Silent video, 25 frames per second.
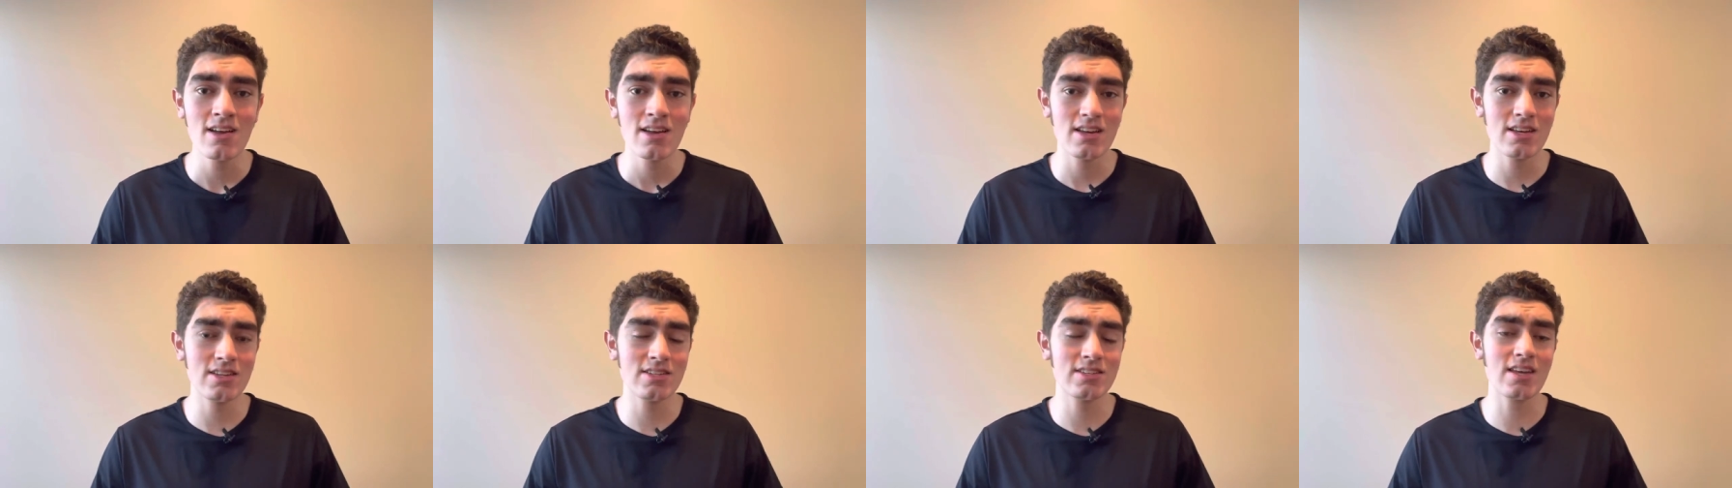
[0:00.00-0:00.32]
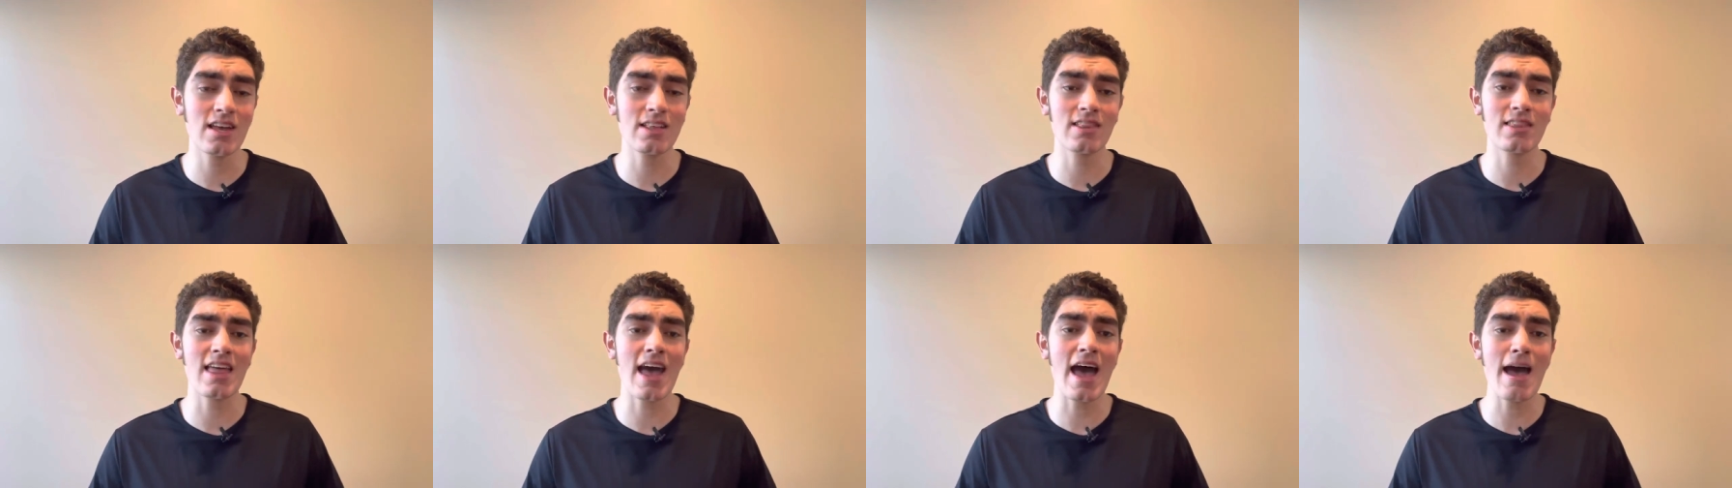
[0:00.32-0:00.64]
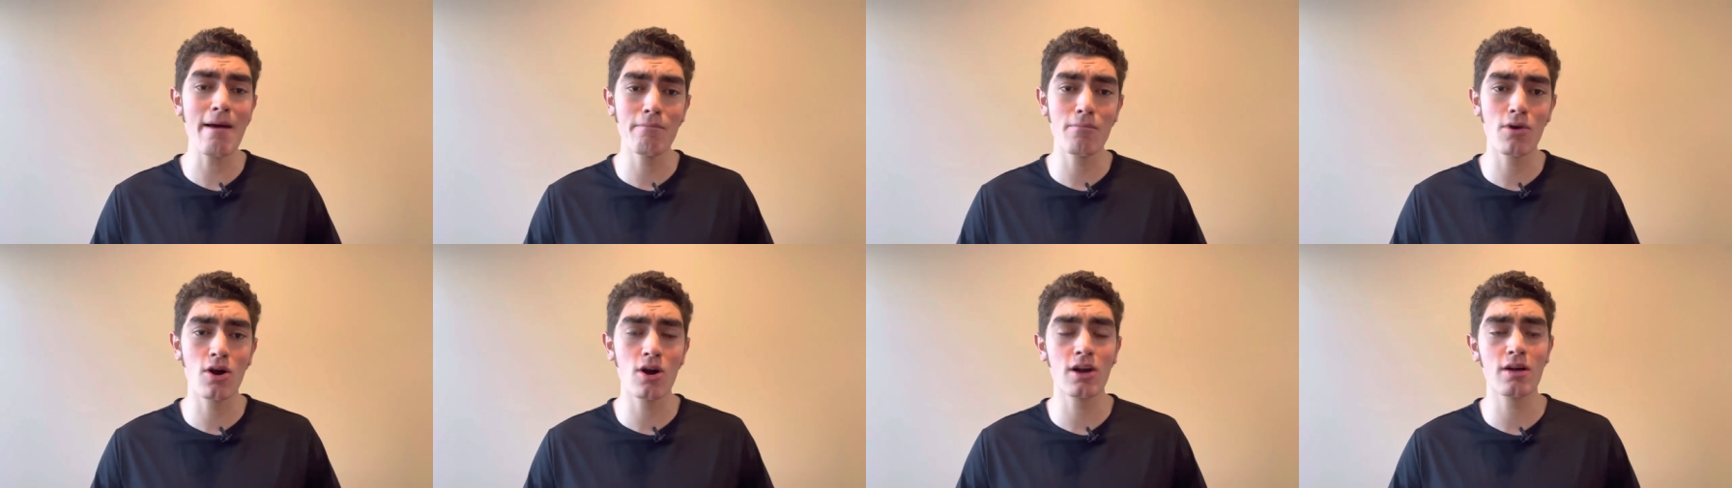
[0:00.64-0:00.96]
He set
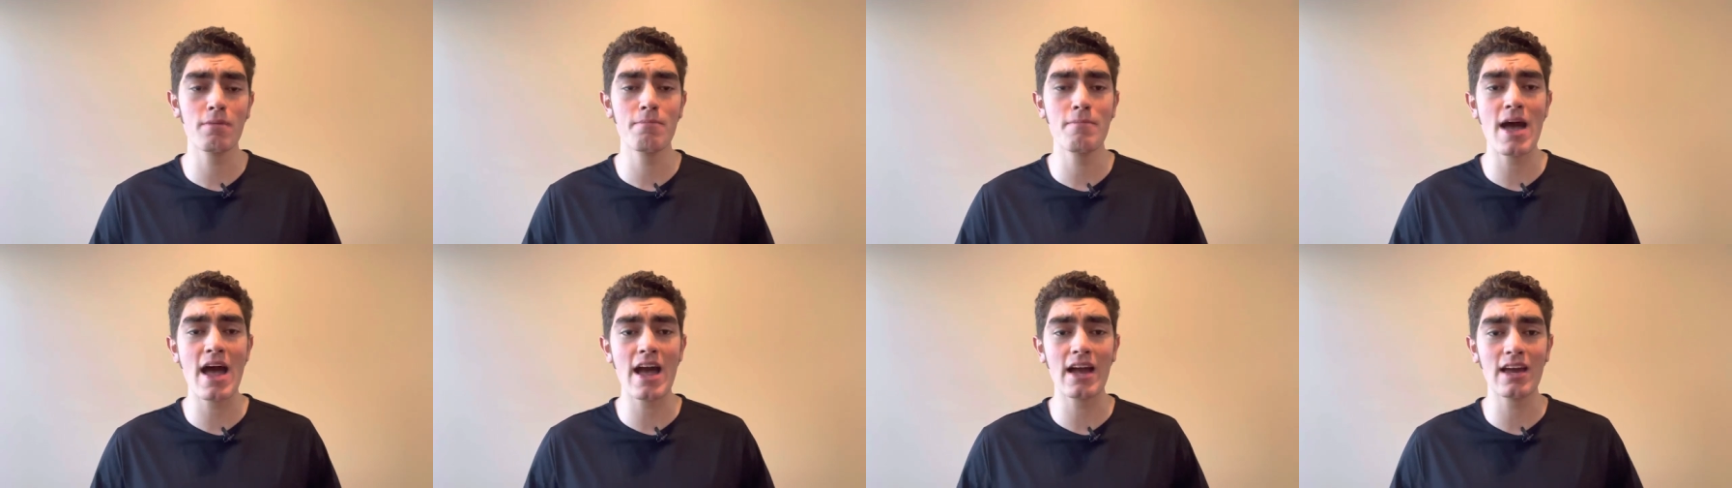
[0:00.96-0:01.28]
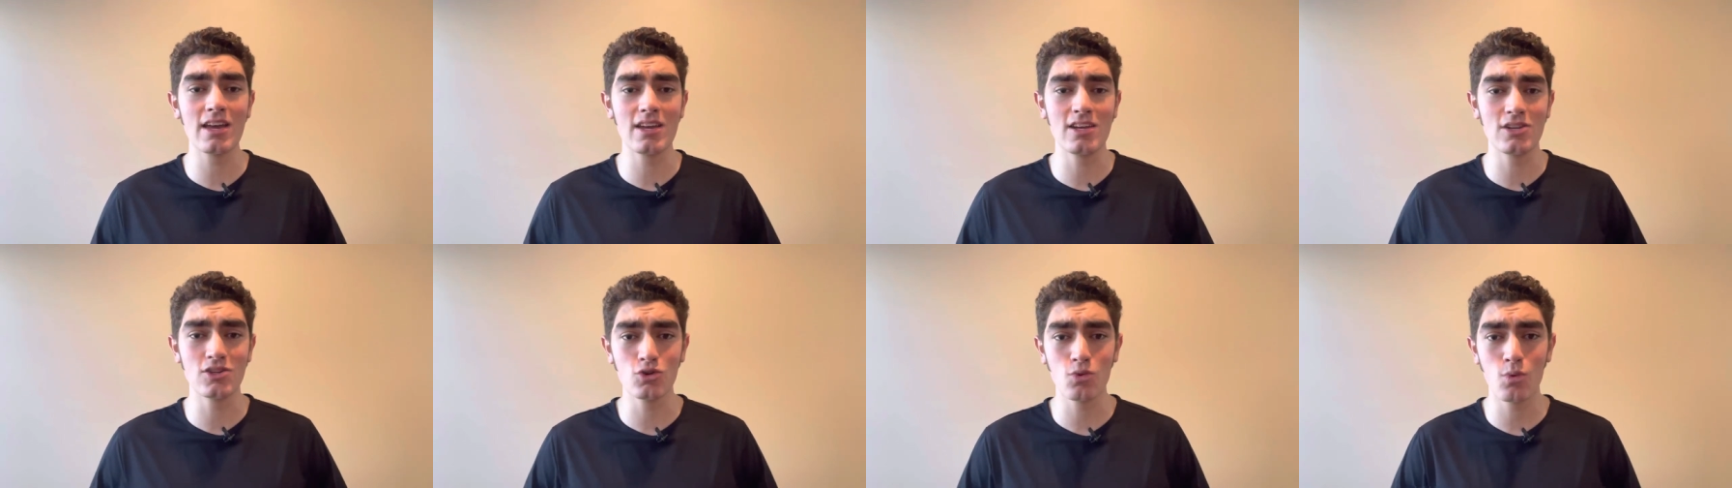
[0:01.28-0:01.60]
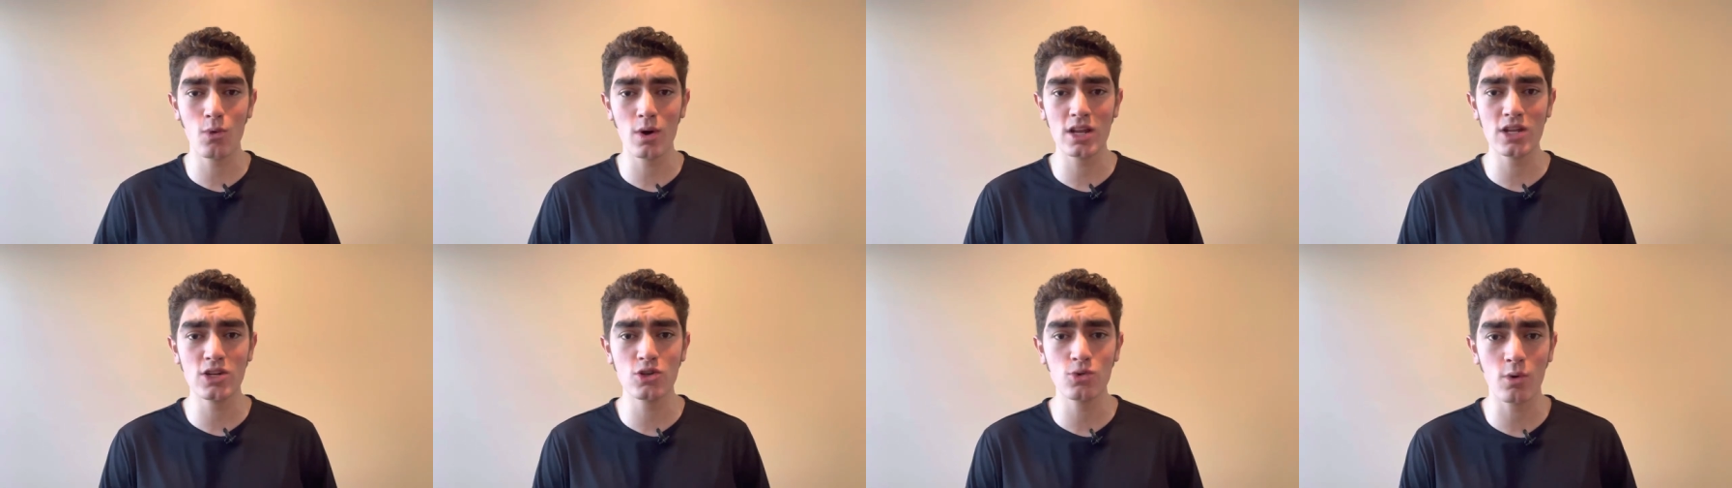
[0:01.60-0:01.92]
that mark back in
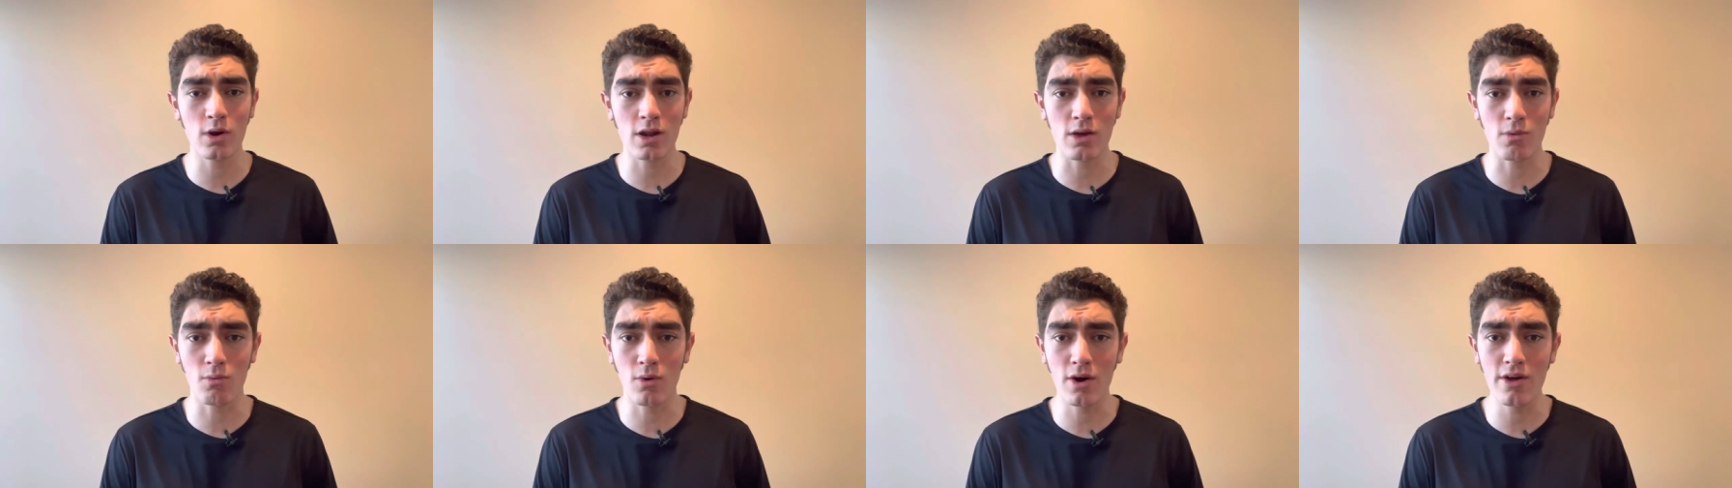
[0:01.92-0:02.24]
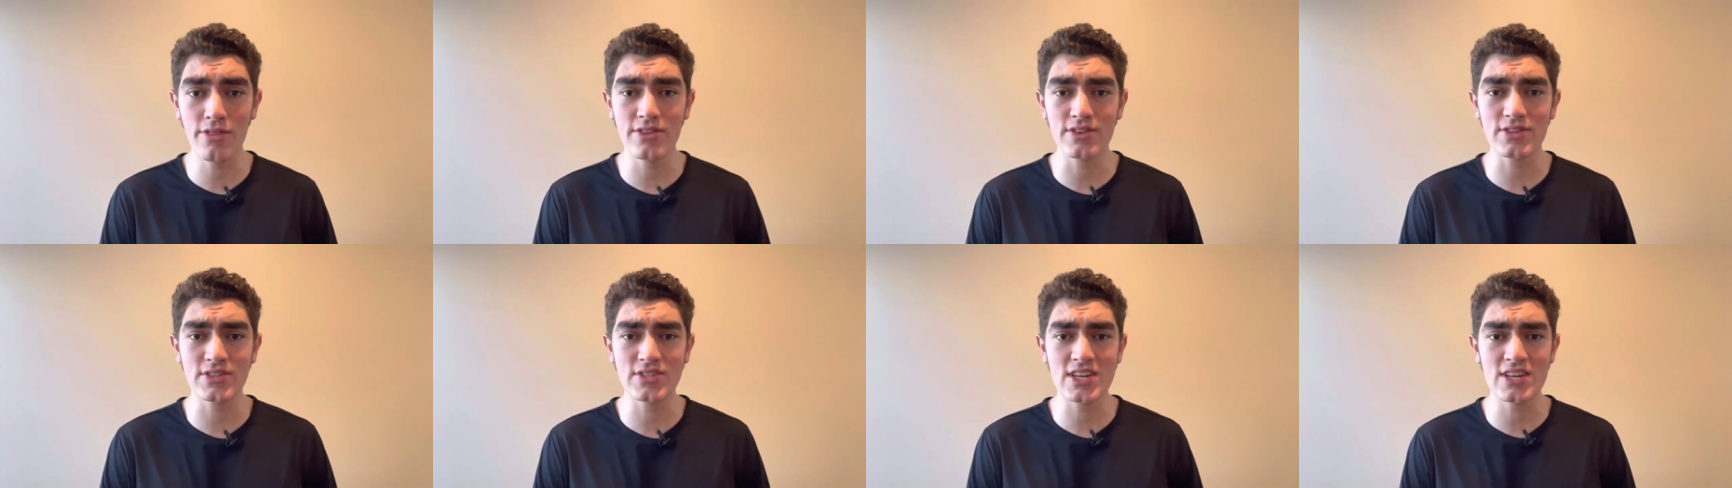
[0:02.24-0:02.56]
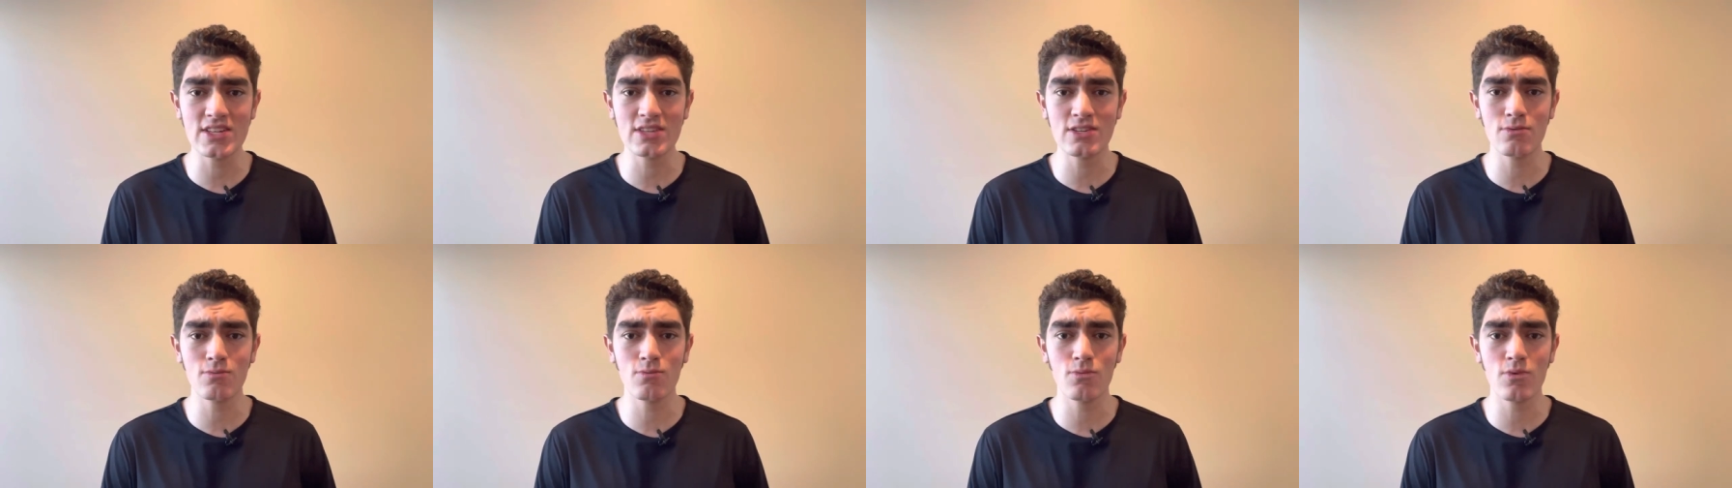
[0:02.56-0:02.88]
2021, the
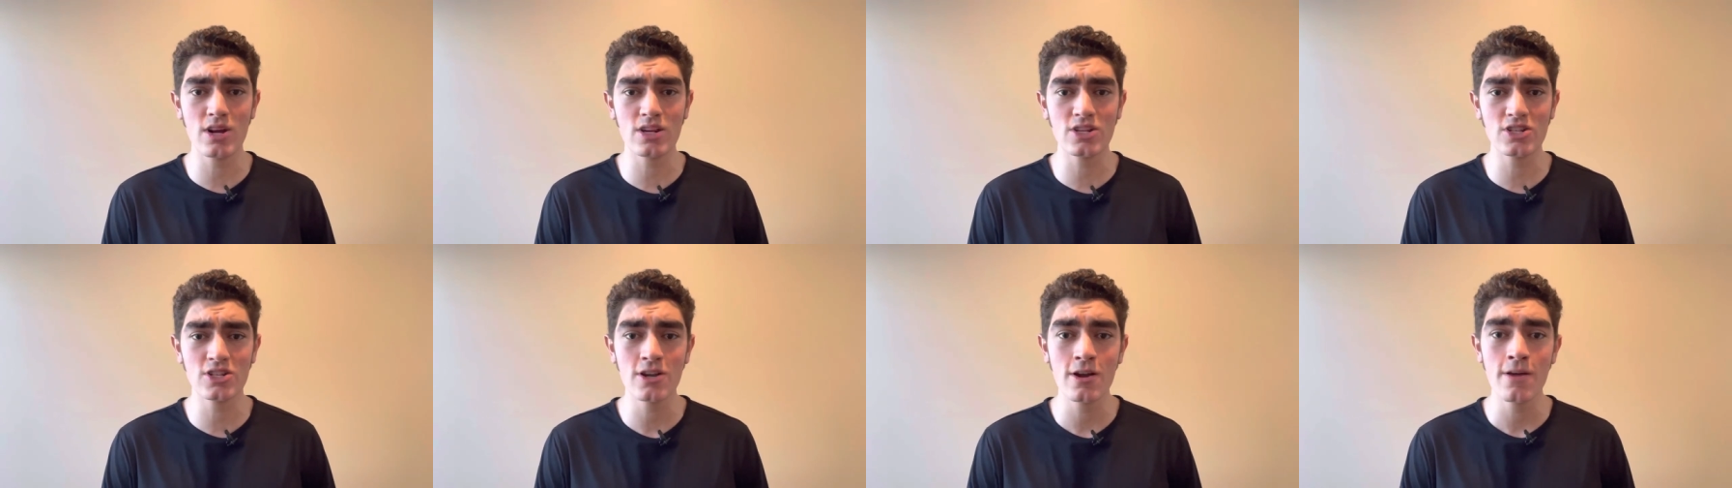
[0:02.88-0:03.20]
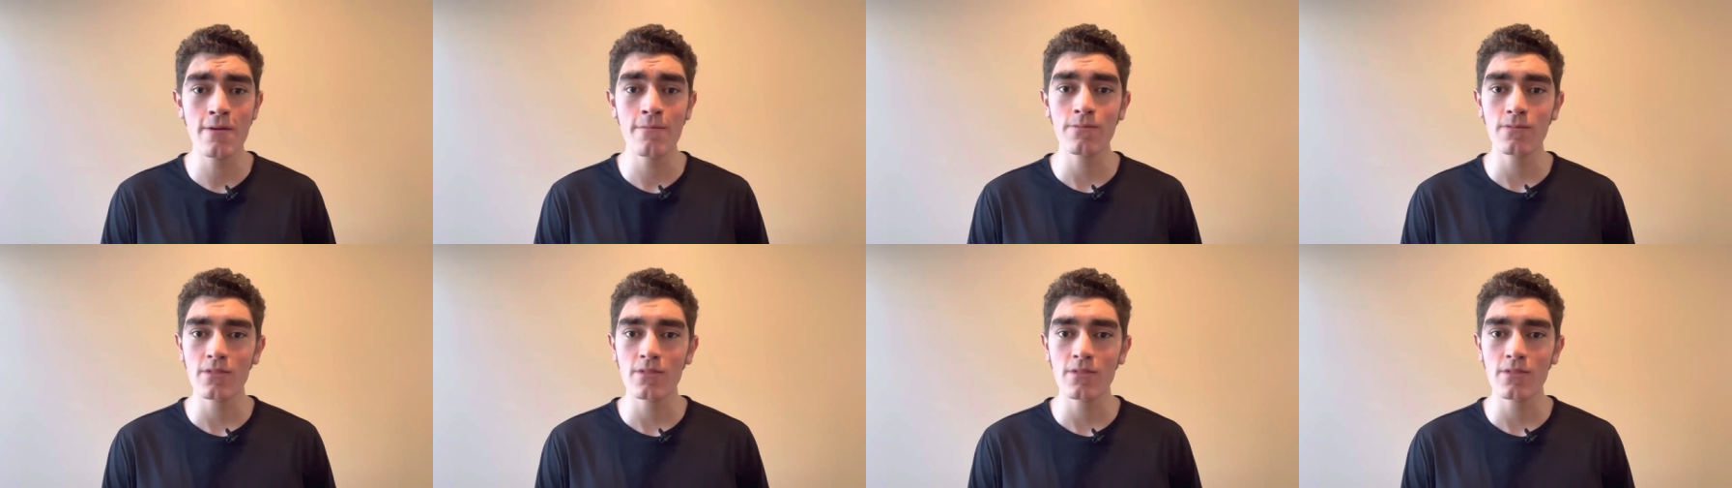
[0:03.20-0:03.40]
season which